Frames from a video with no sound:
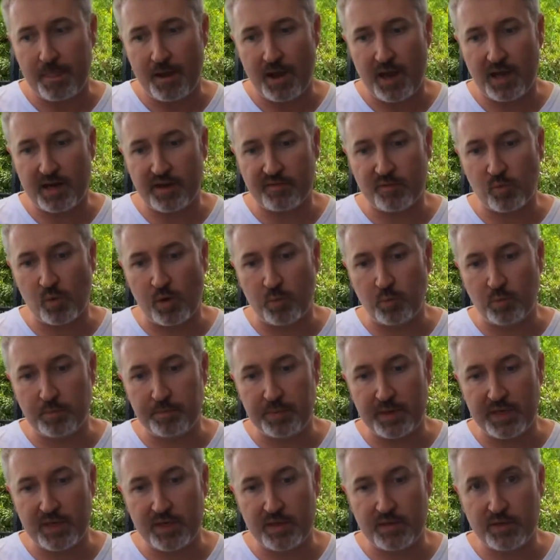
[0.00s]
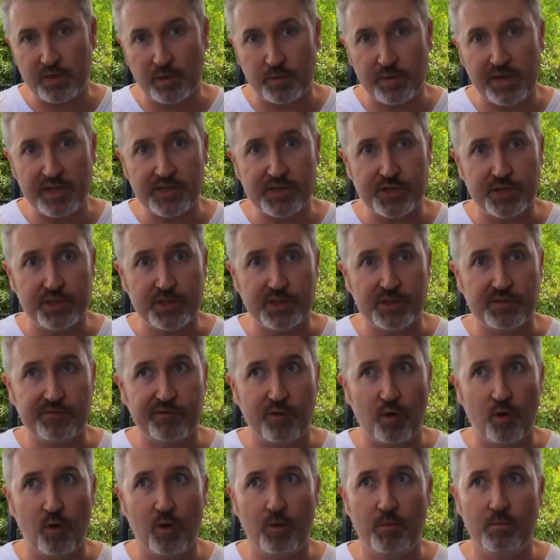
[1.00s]
Another one would be donations
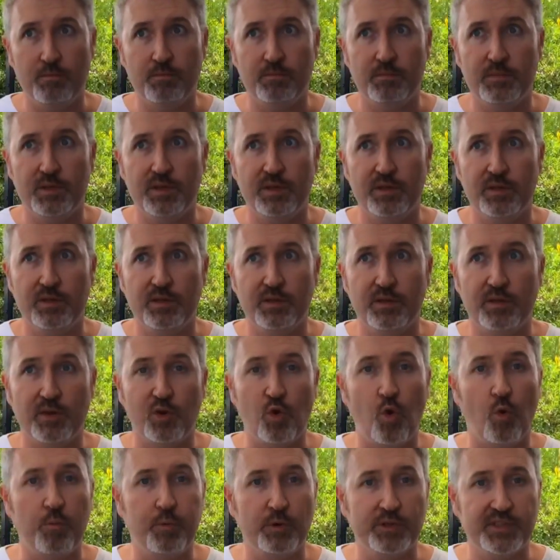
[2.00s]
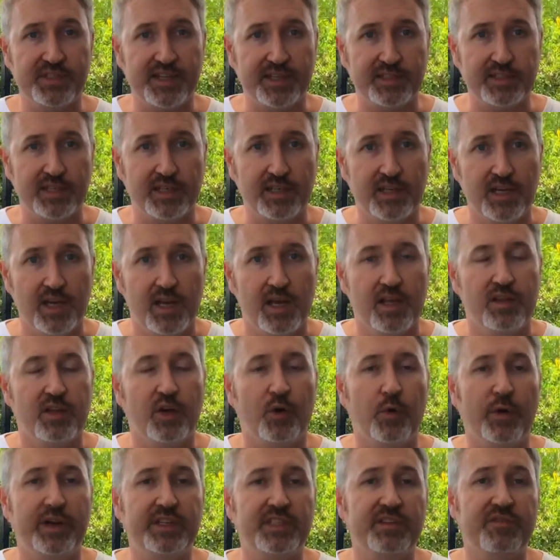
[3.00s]
from the corporate sector. The
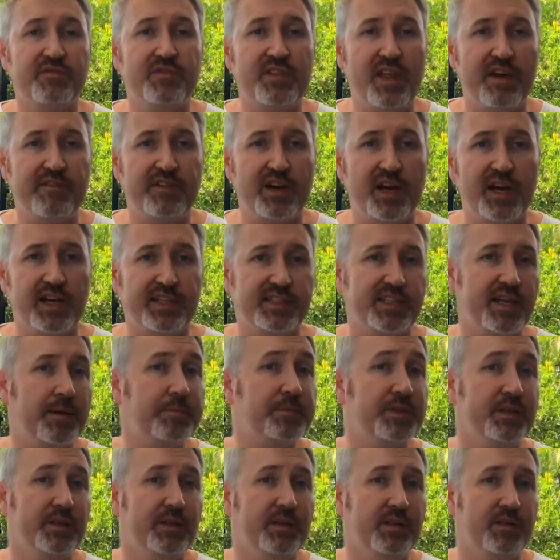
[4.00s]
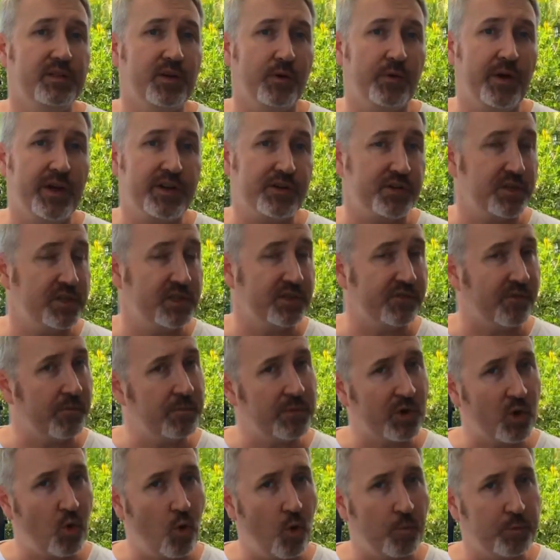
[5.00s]
Greens have never accepted donations
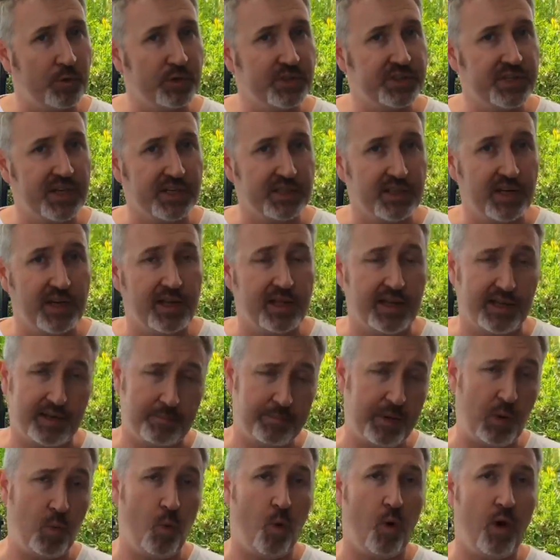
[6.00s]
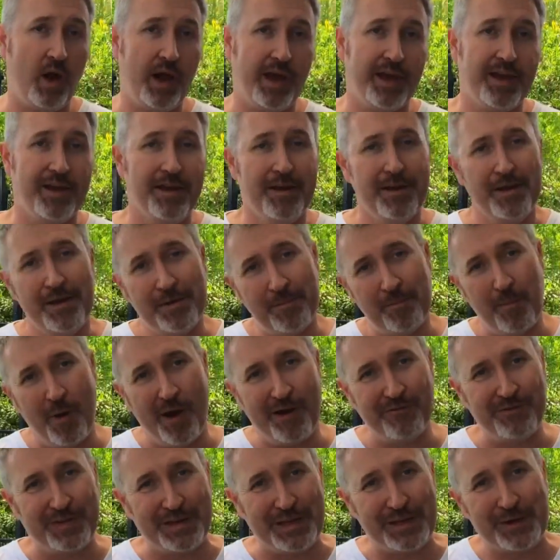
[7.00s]
from the corporate sector. That'd be why
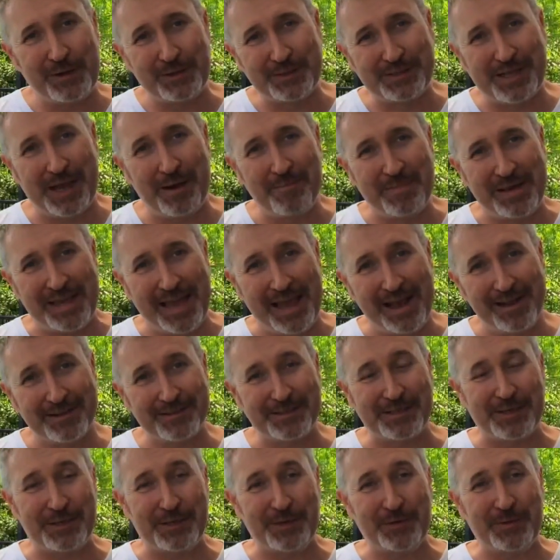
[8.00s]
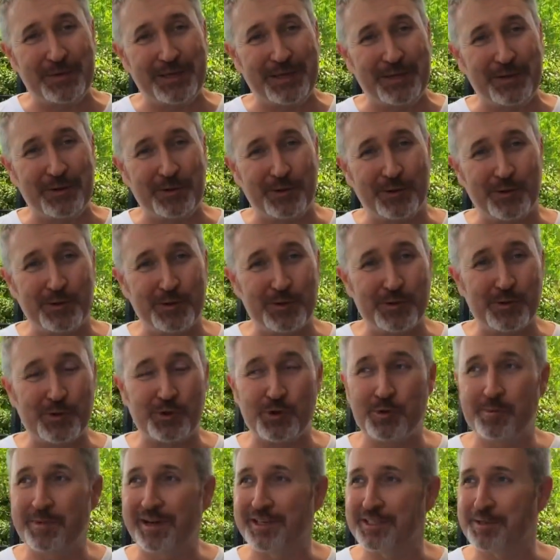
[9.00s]
my video is coming out to you here on
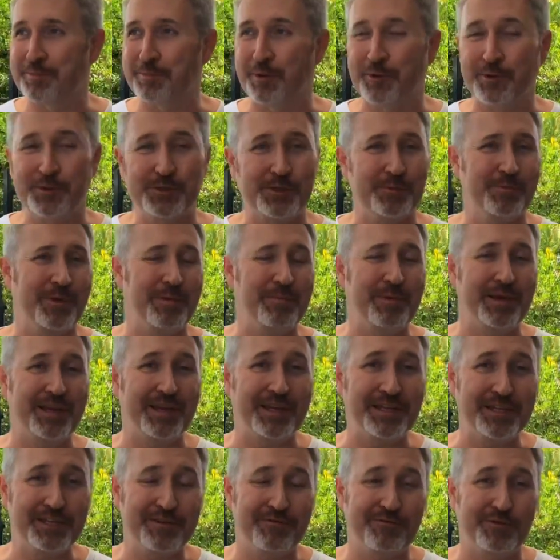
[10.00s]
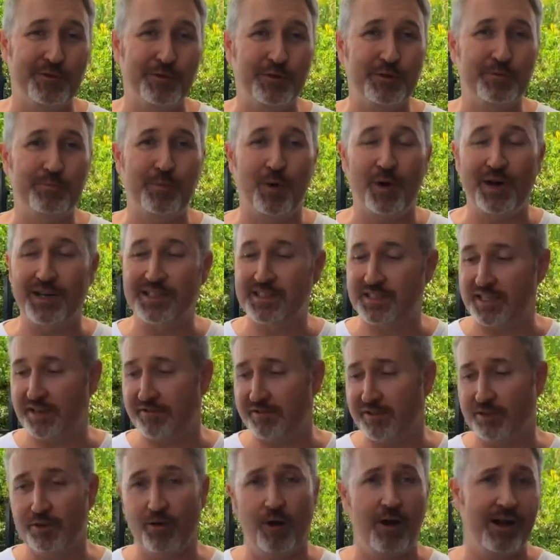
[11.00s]
YouTube as opposed to me being interviewed by
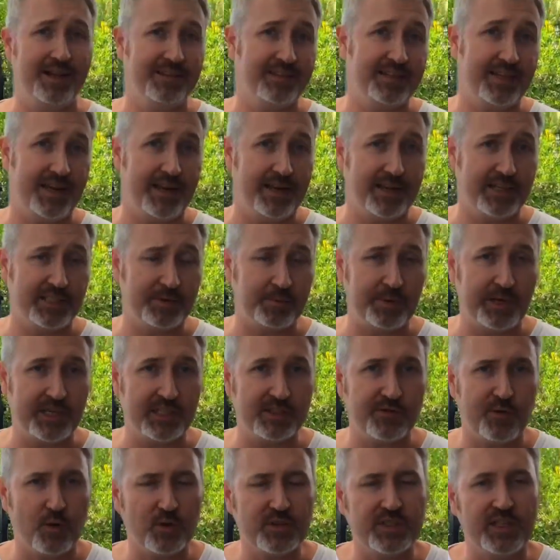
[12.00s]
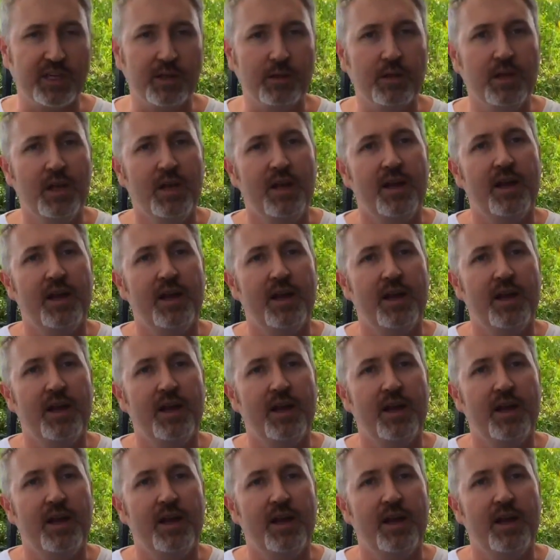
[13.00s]
7, 9, 10 SBS Foxtel.